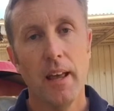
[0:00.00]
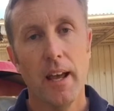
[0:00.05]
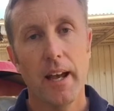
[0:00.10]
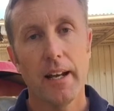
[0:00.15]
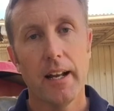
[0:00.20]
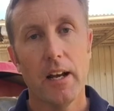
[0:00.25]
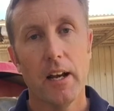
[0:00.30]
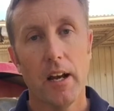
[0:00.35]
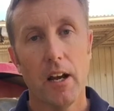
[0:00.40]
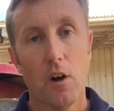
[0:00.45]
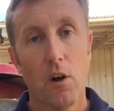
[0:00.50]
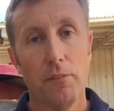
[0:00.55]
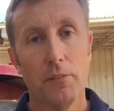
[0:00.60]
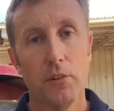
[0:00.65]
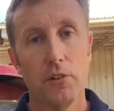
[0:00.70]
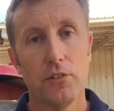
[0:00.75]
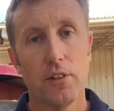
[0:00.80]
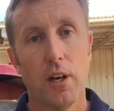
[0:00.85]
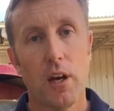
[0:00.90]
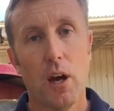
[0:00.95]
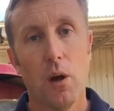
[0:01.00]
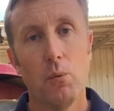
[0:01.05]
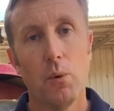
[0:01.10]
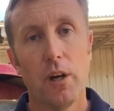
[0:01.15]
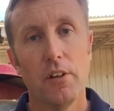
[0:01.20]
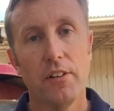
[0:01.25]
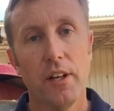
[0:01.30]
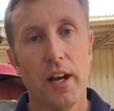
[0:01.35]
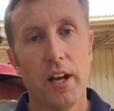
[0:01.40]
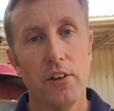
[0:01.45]
it uh, offers a, a
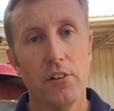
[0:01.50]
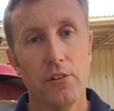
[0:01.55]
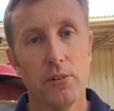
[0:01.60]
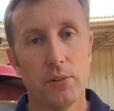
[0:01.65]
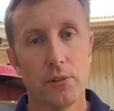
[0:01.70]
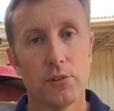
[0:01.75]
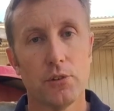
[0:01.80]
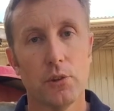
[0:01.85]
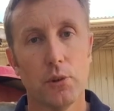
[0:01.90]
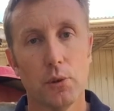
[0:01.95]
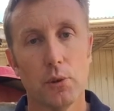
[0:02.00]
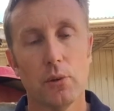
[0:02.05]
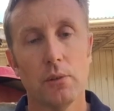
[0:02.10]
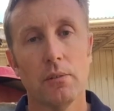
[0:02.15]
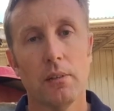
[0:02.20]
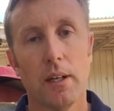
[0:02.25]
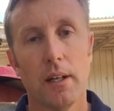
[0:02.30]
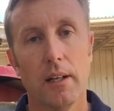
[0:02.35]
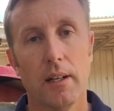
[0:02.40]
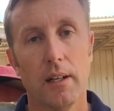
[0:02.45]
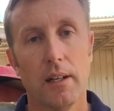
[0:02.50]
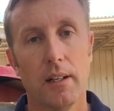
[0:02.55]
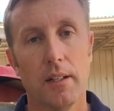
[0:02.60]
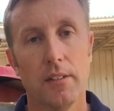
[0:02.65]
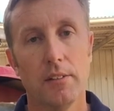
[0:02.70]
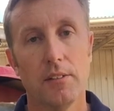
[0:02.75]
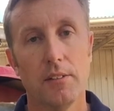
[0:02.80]
rotational tool uh,